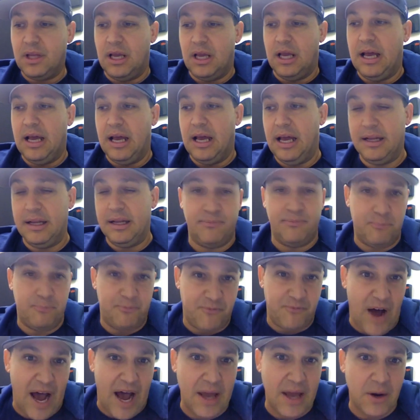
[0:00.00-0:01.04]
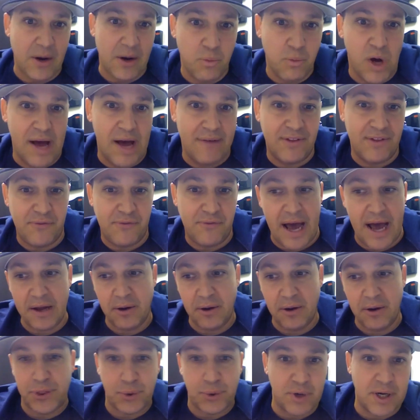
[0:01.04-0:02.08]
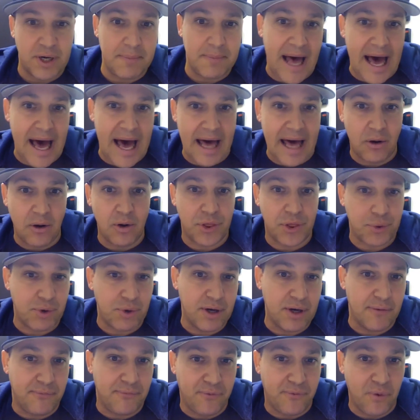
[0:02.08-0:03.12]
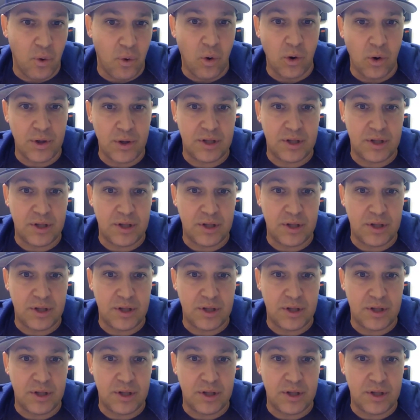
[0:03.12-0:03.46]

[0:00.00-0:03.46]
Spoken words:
and we'll have the final 3 battle, 3 or 4,